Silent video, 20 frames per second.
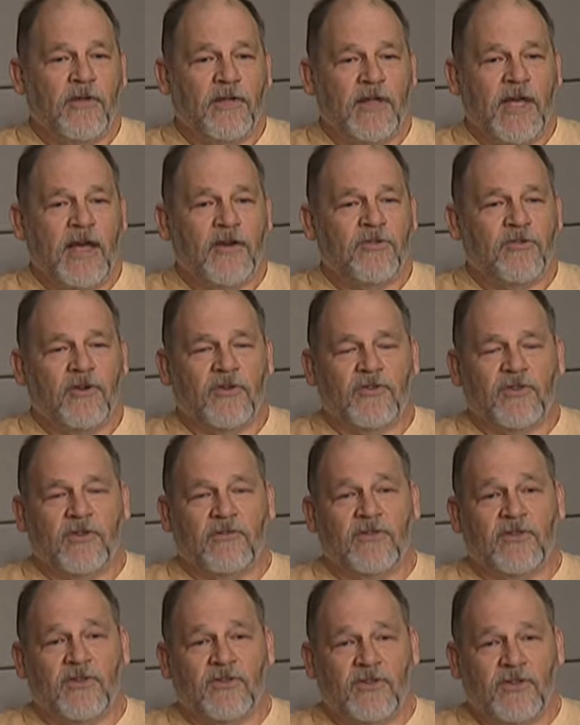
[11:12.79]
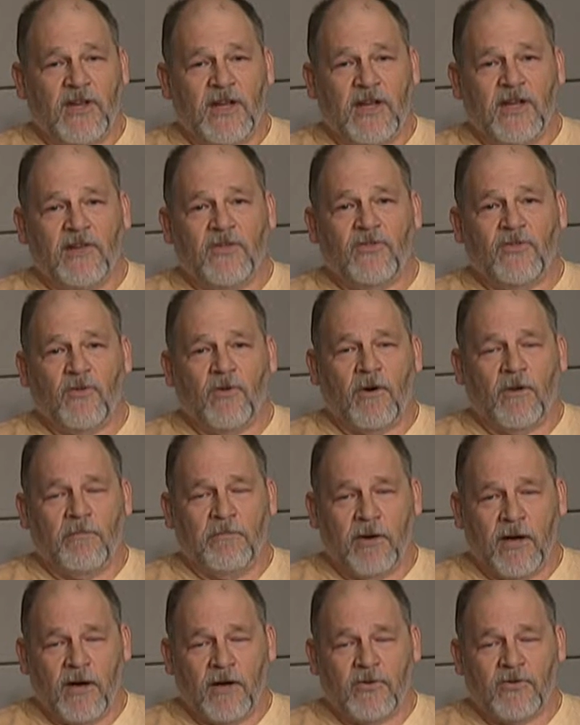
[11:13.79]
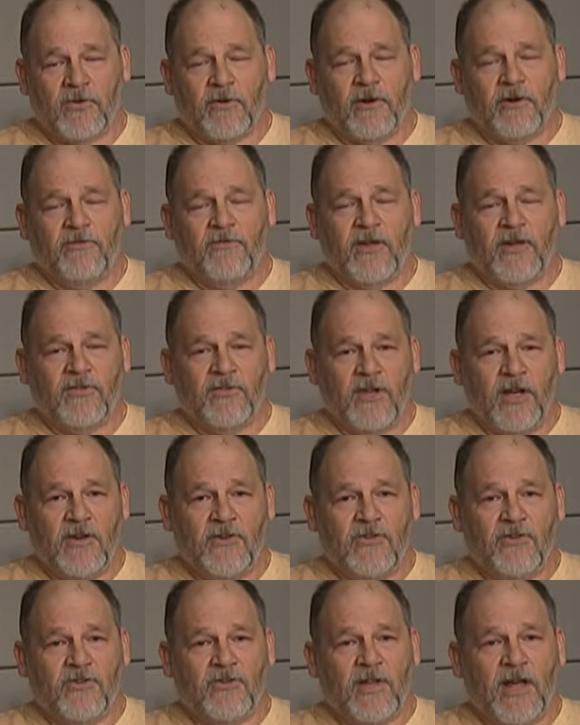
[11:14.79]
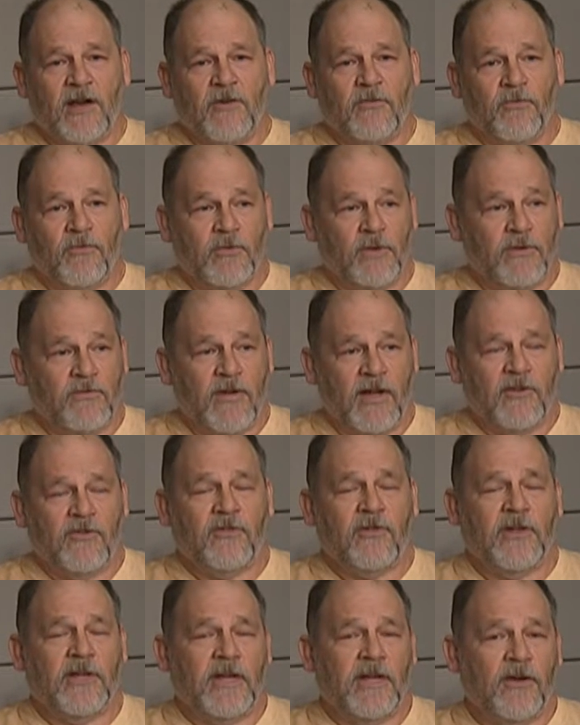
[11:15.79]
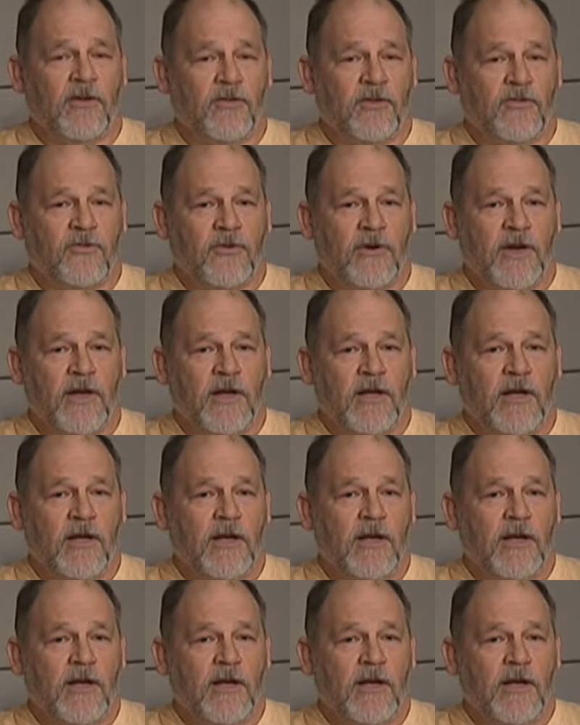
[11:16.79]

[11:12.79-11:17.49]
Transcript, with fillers: the entrance of disease or bugs or infestations that would eventually kill the tree.